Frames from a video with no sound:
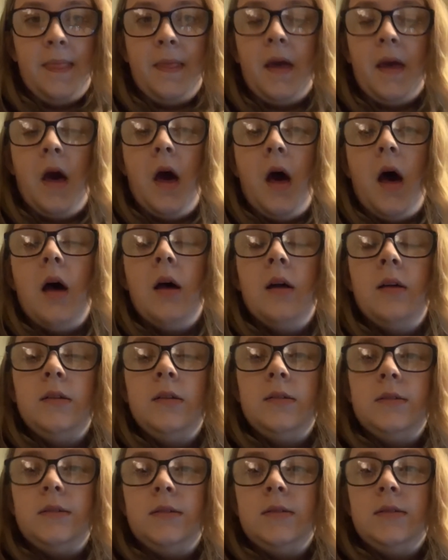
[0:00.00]
the car,
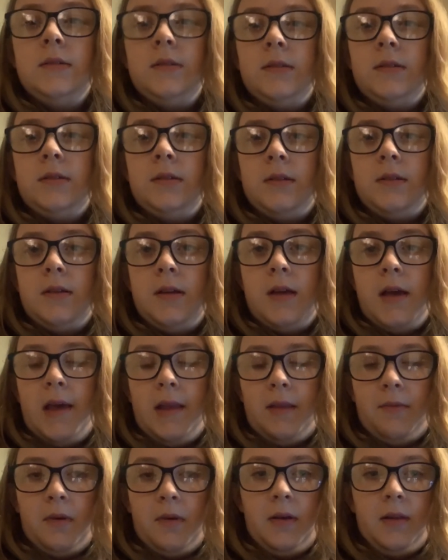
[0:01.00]

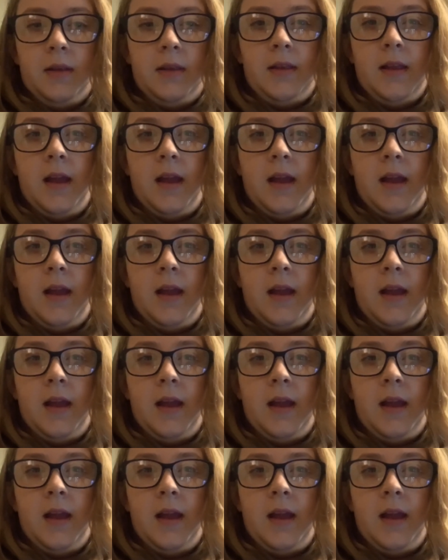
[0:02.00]
as well as his